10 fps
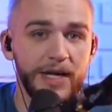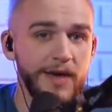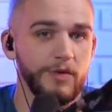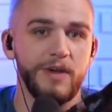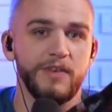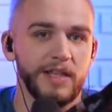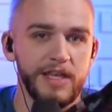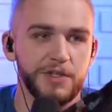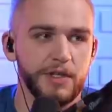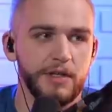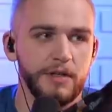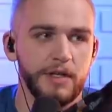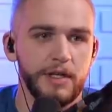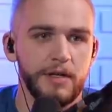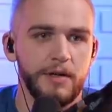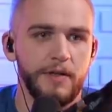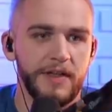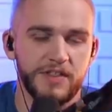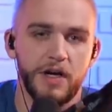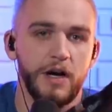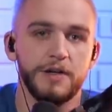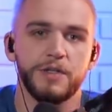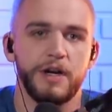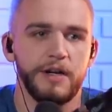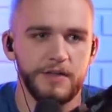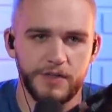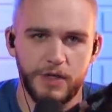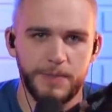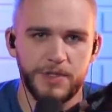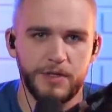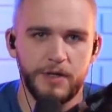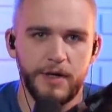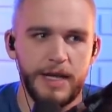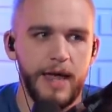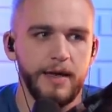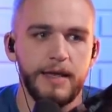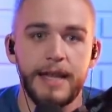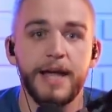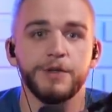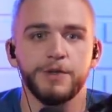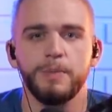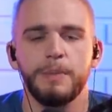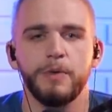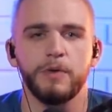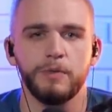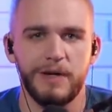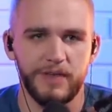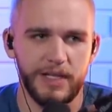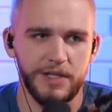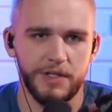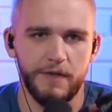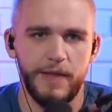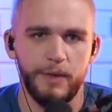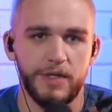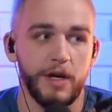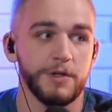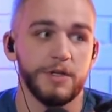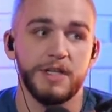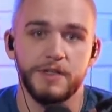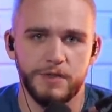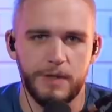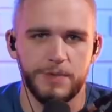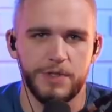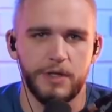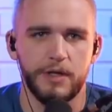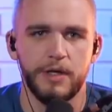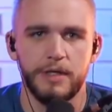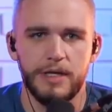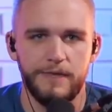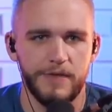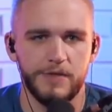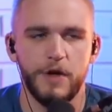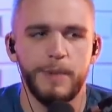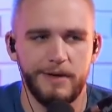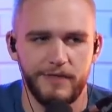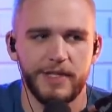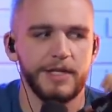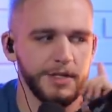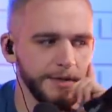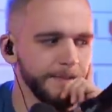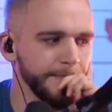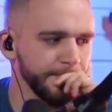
have a revelation that's contrary to scripture, an, an extra biblical revelation that would contradict scripture if this is all by revelation?